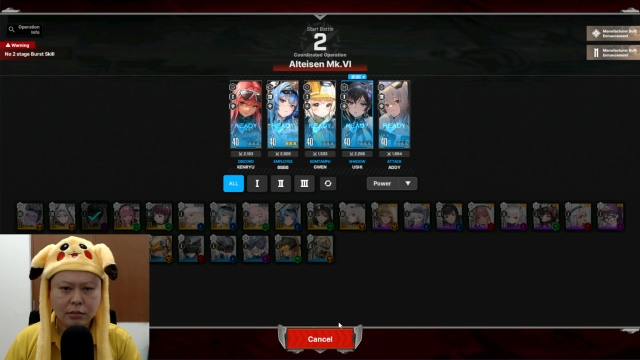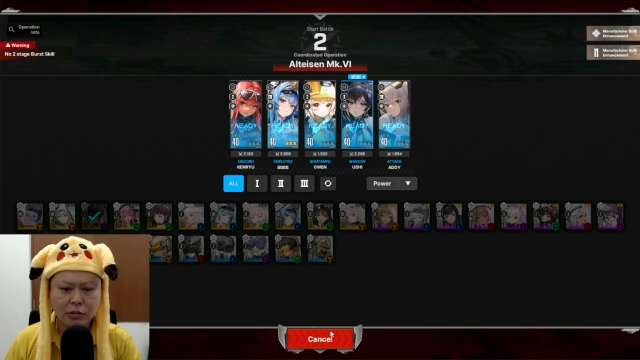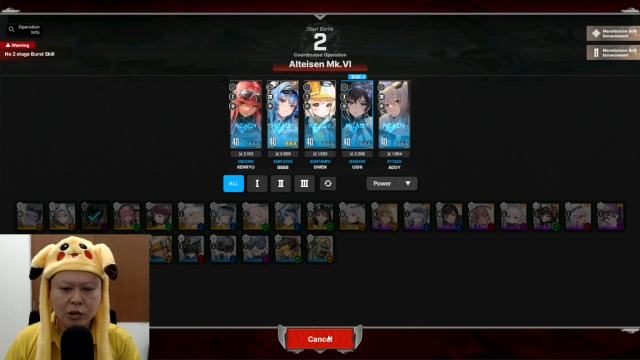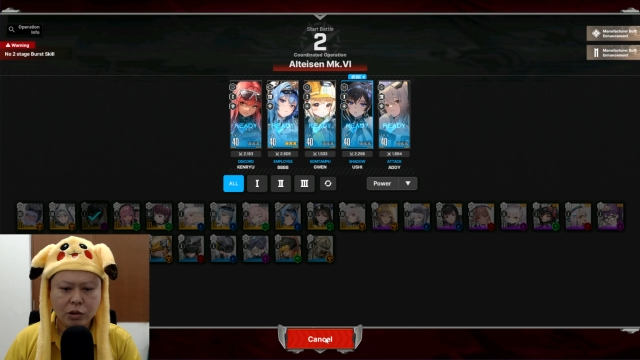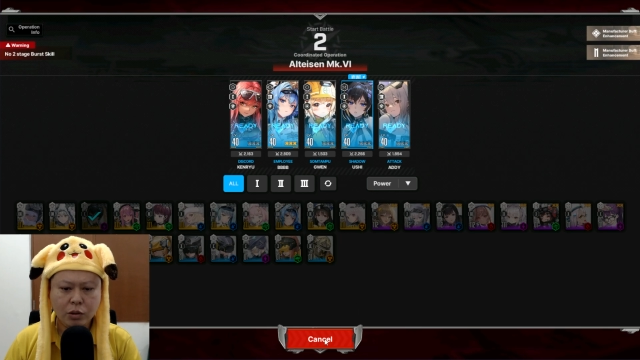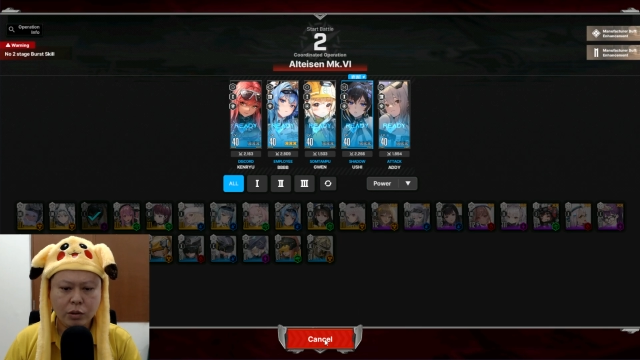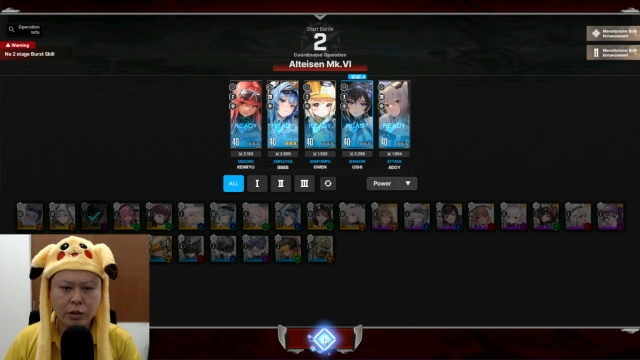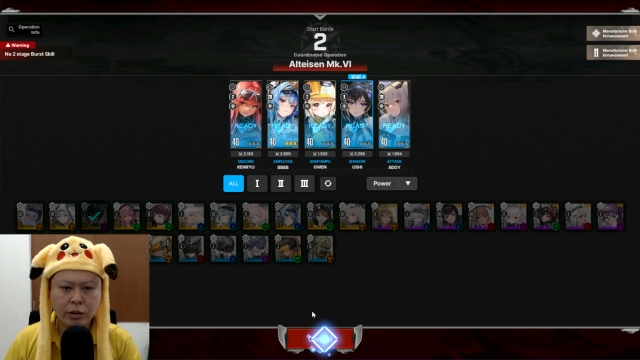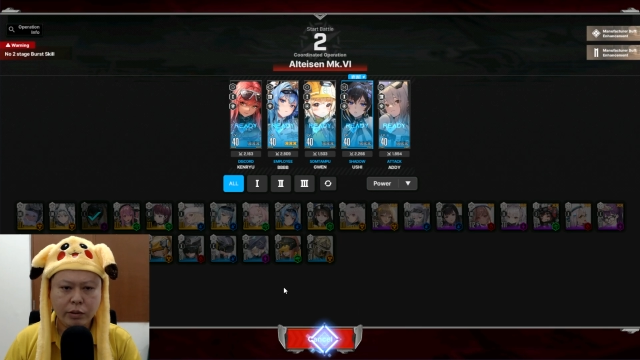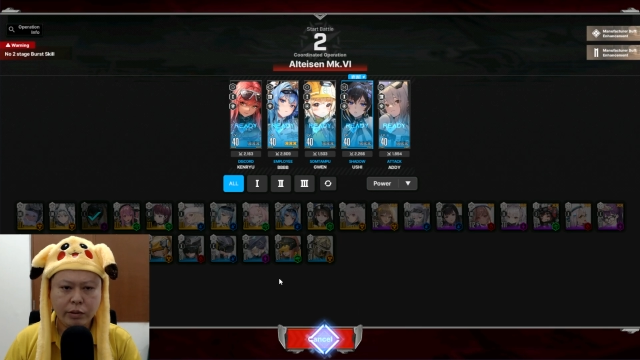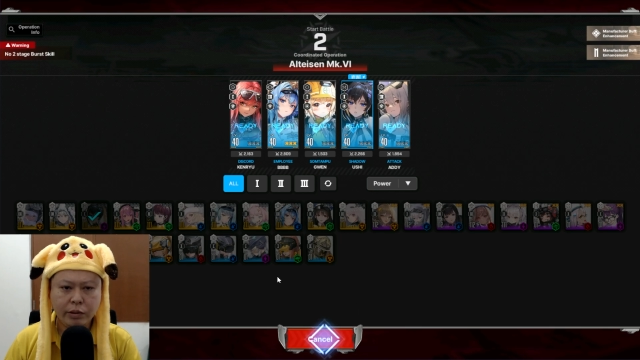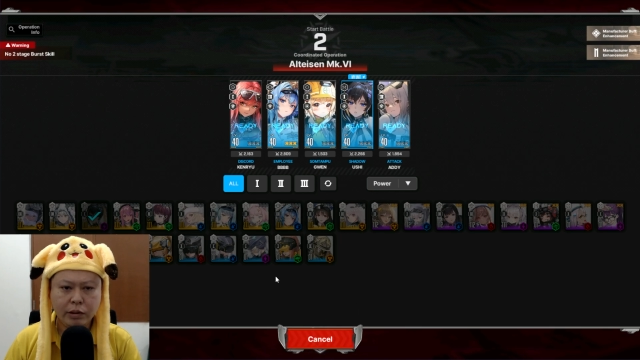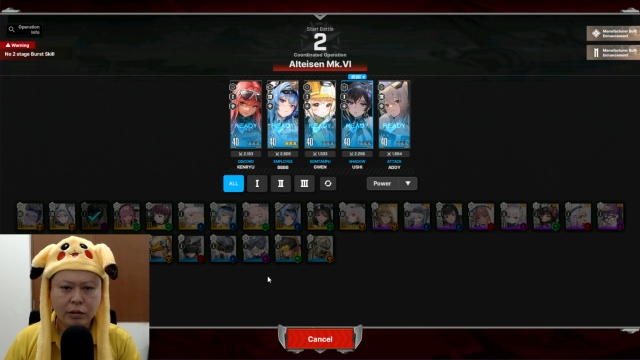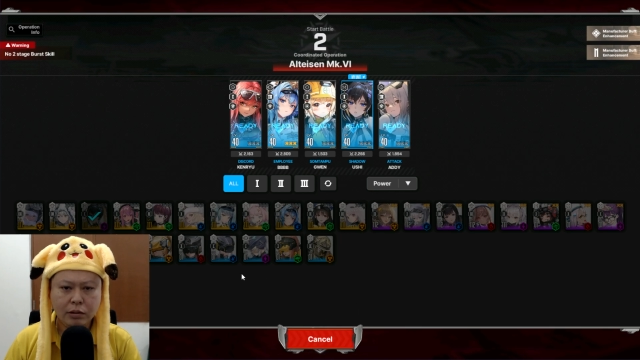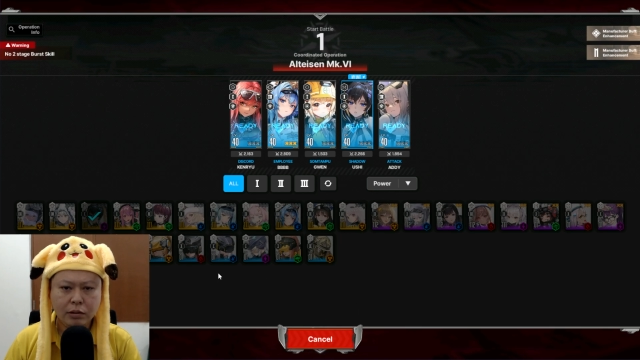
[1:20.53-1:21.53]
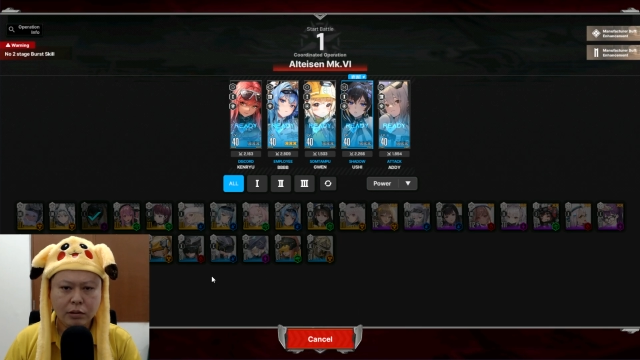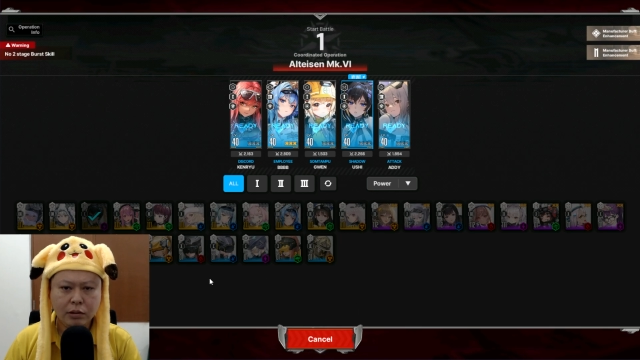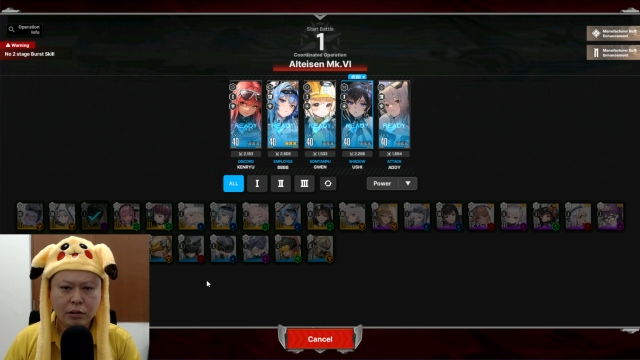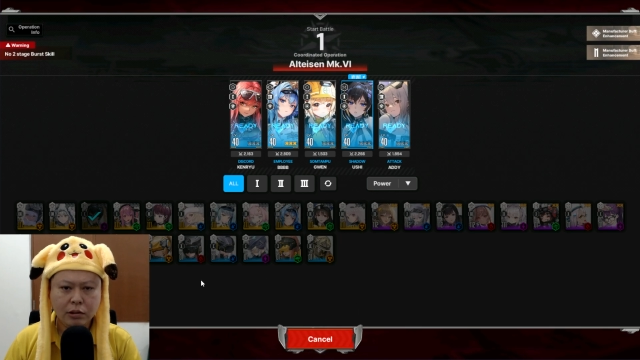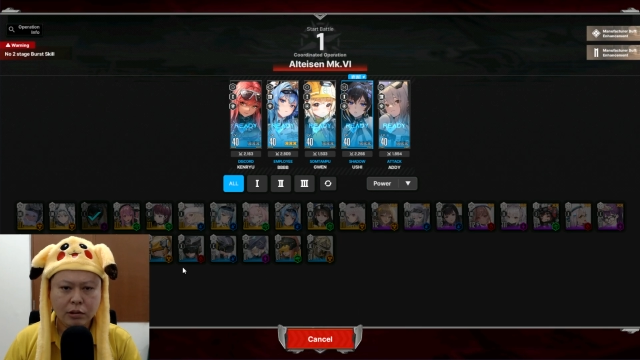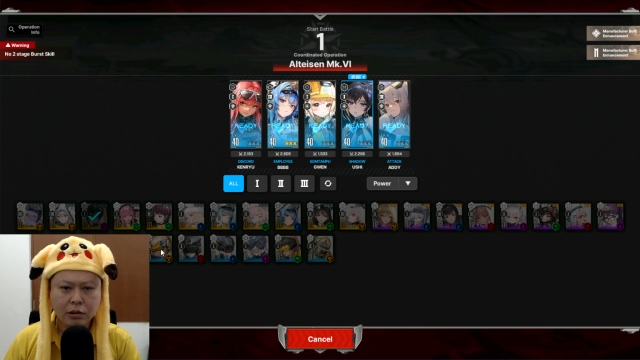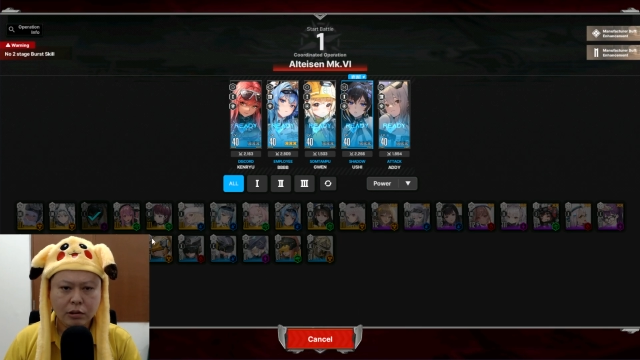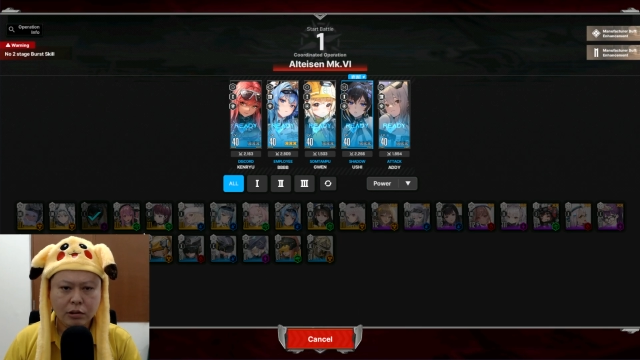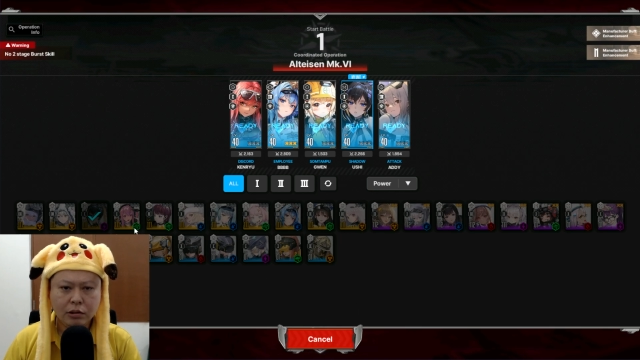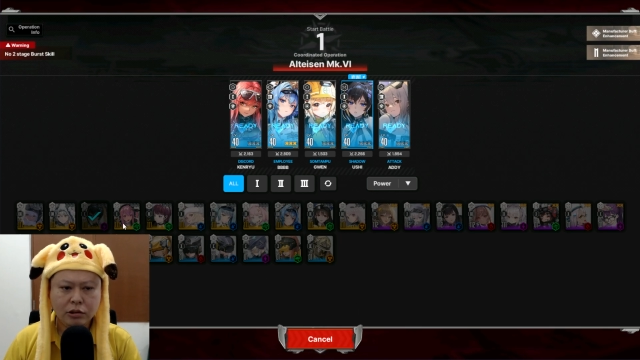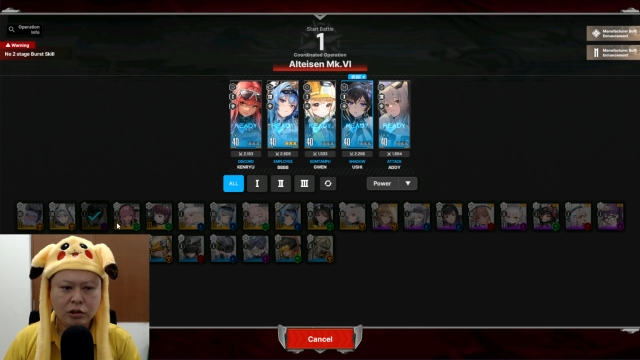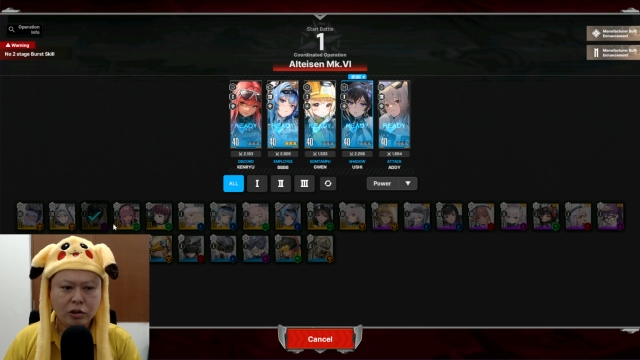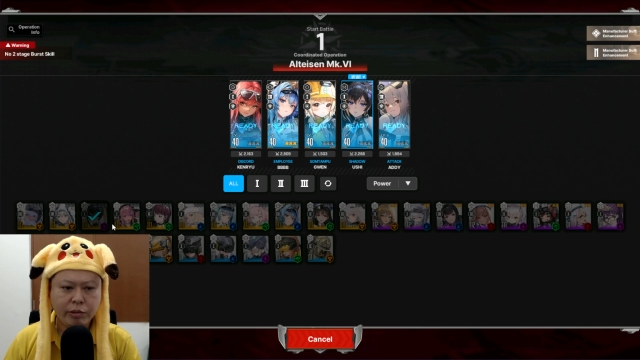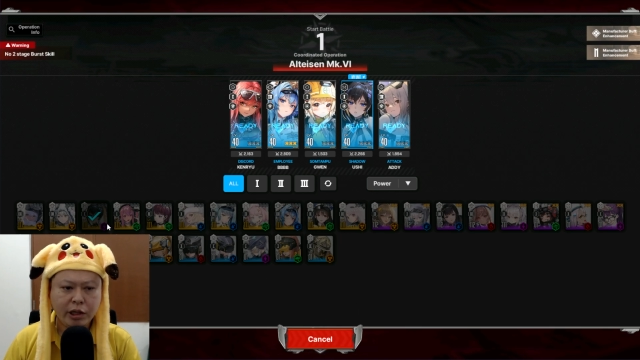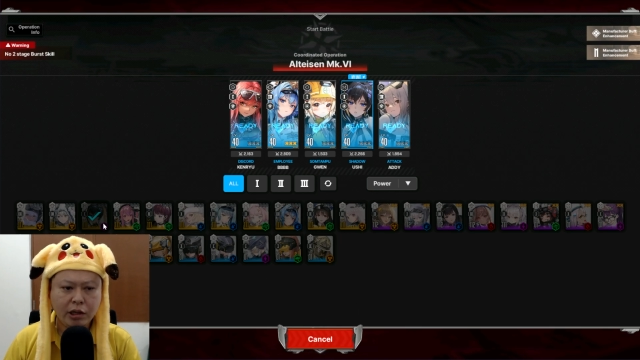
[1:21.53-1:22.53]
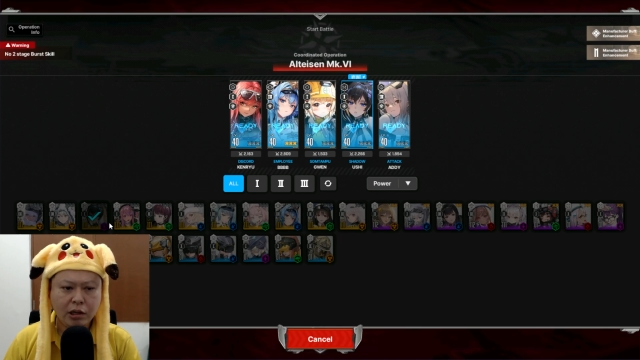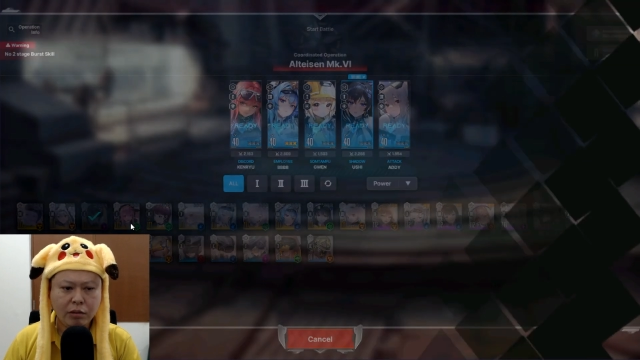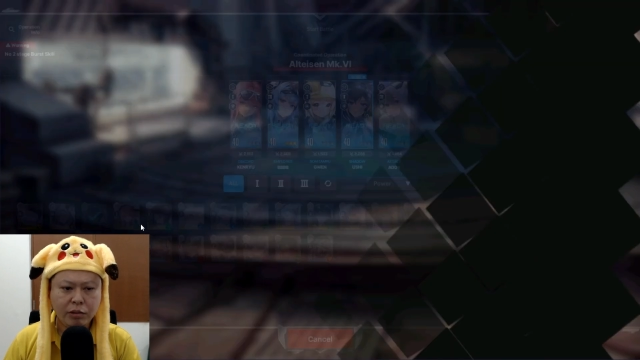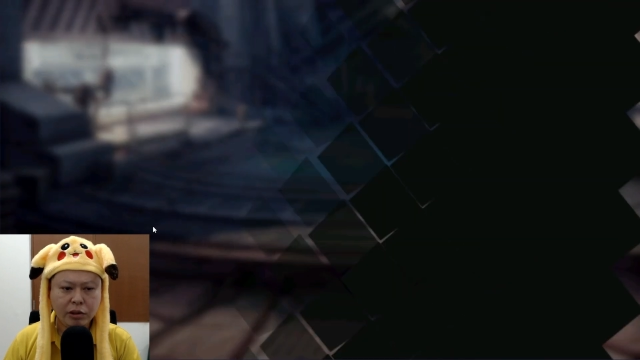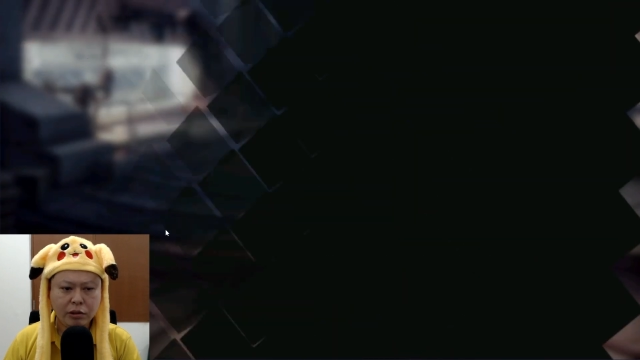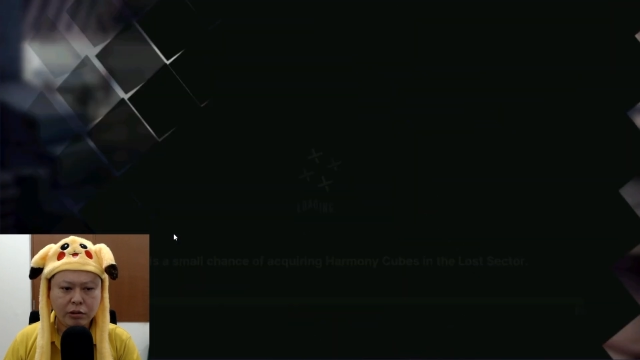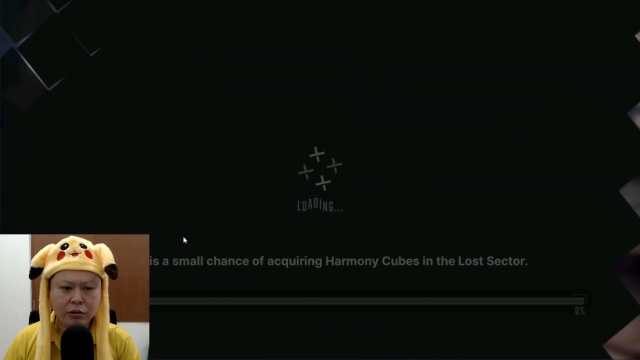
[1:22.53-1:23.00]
No, wait, wait, wait. Too many number.